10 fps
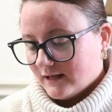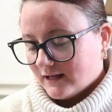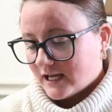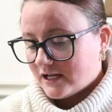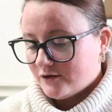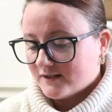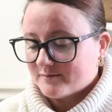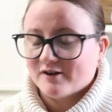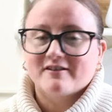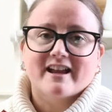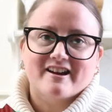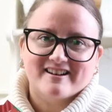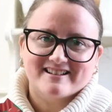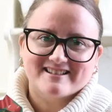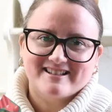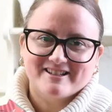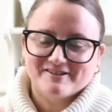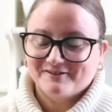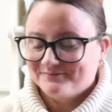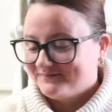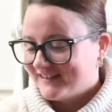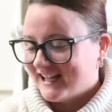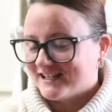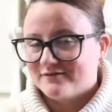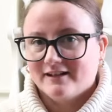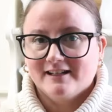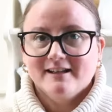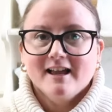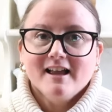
Can you smell carrots too? That's funny.